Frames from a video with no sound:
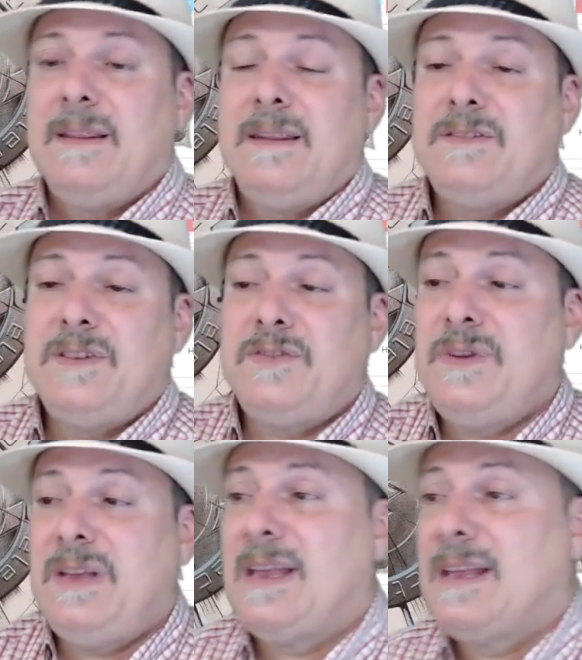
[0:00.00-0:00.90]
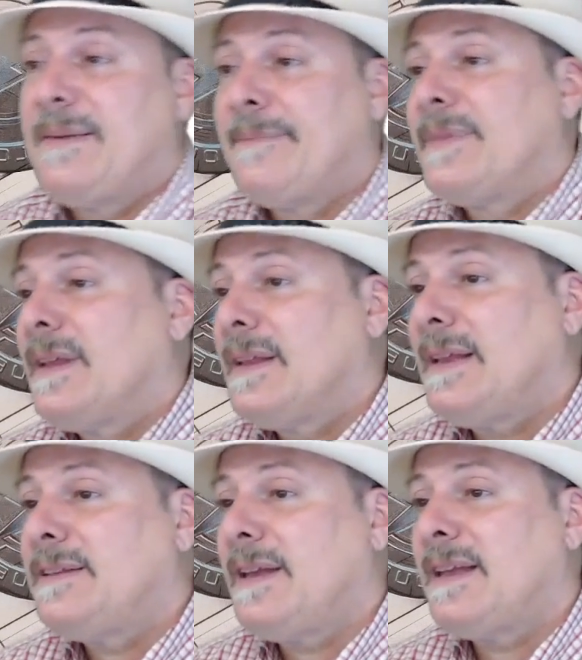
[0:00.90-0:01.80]
There's a three.
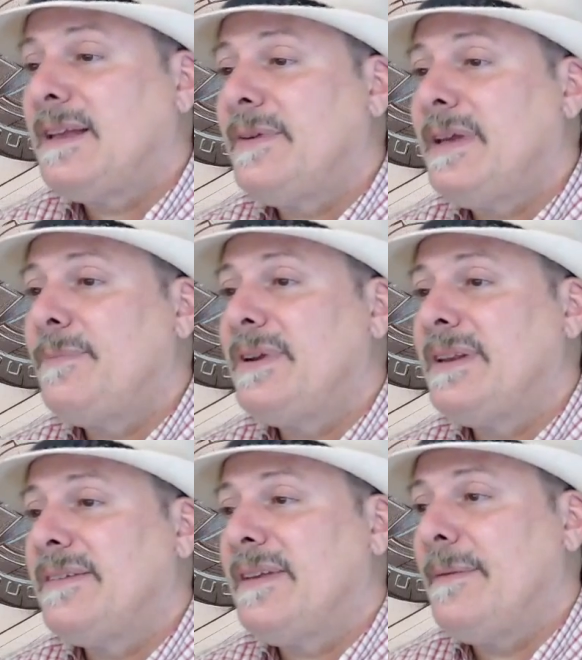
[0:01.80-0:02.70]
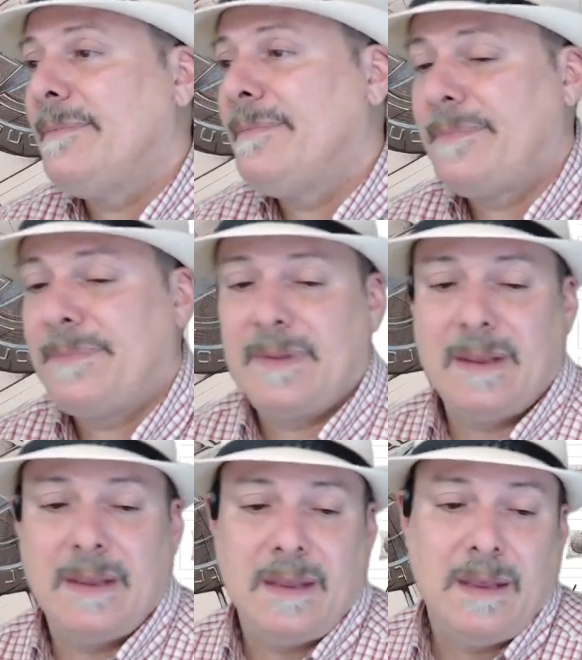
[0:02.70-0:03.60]
Let's. We got to bring this up.
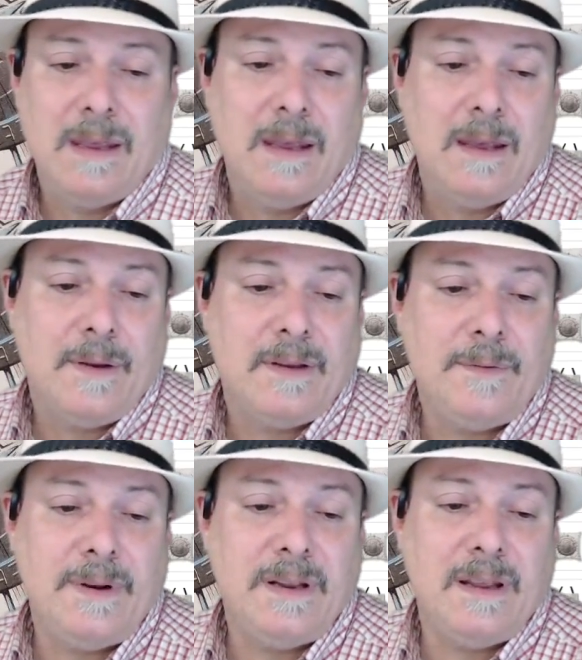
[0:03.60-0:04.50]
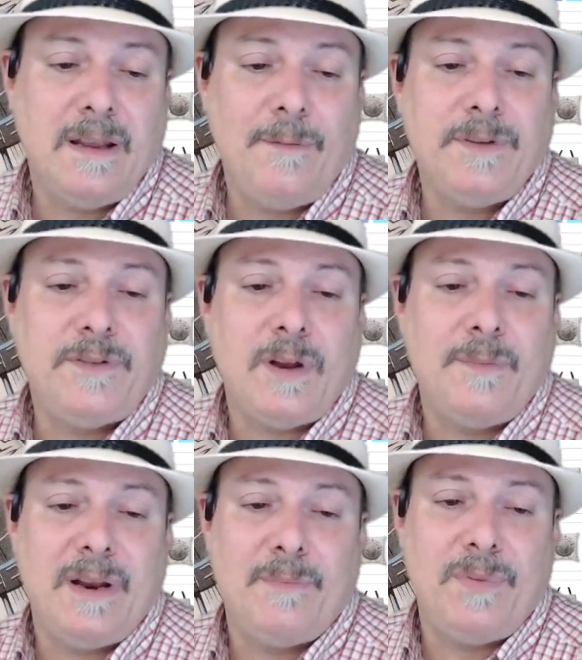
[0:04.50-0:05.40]
There's already everybody's talking
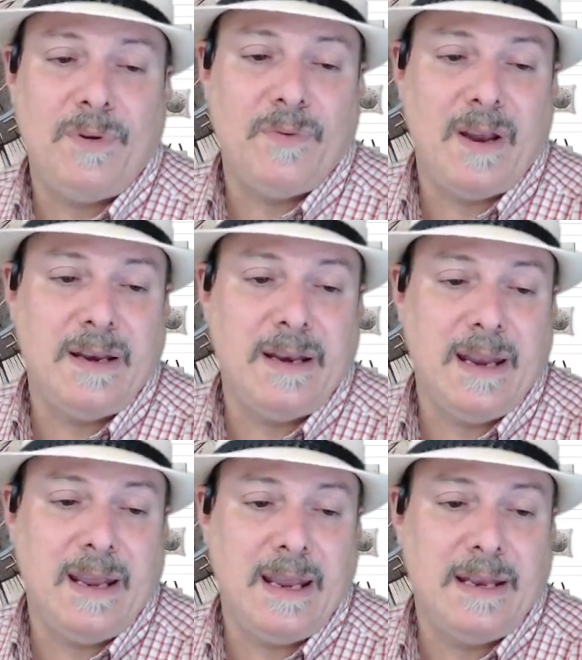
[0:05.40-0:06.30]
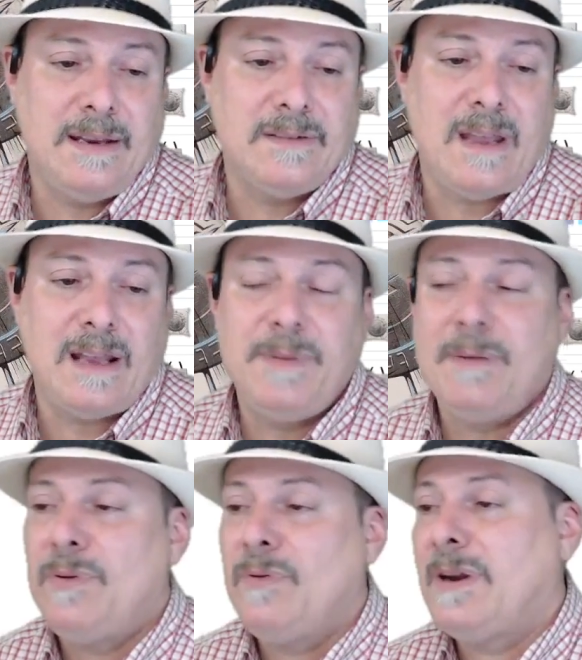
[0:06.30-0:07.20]
about a bull run, and there's not going to be a
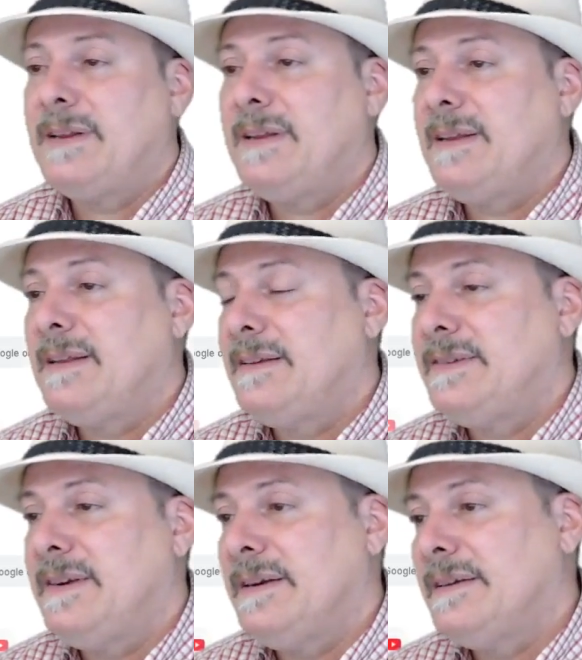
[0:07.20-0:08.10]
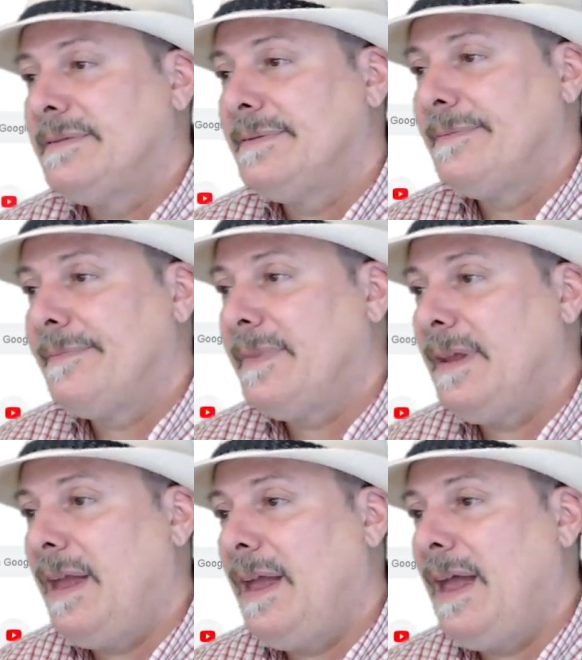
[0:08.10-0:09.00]
bull run at the end of this year.
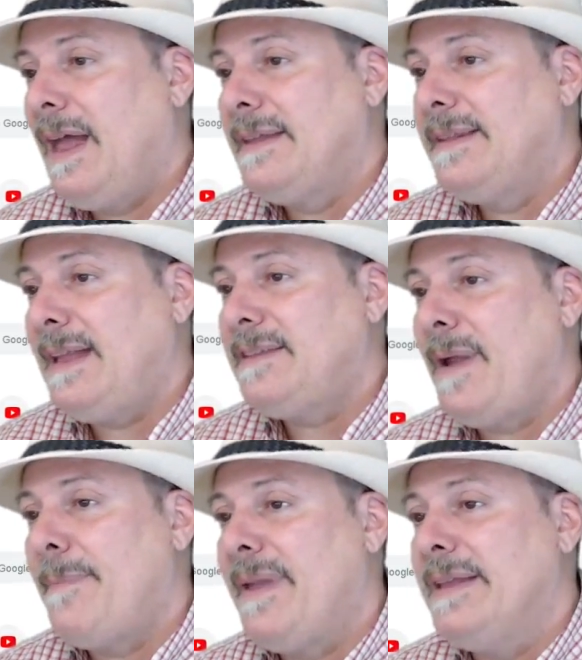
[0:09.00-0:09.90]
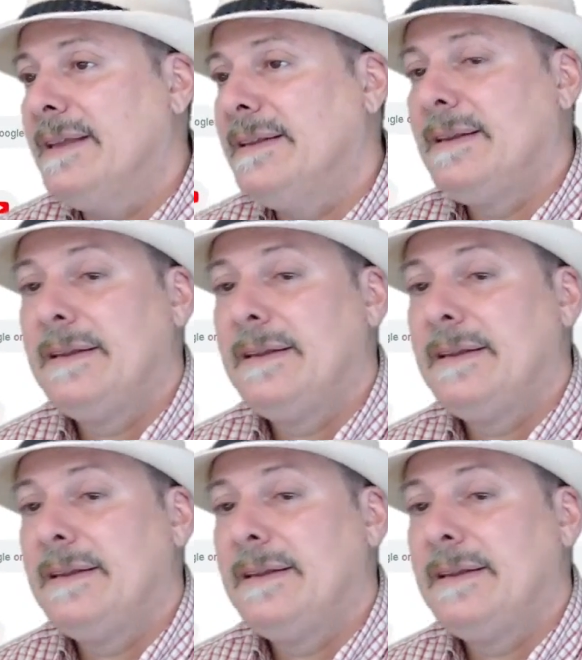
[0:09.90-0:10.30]
Uh, that's my opinion.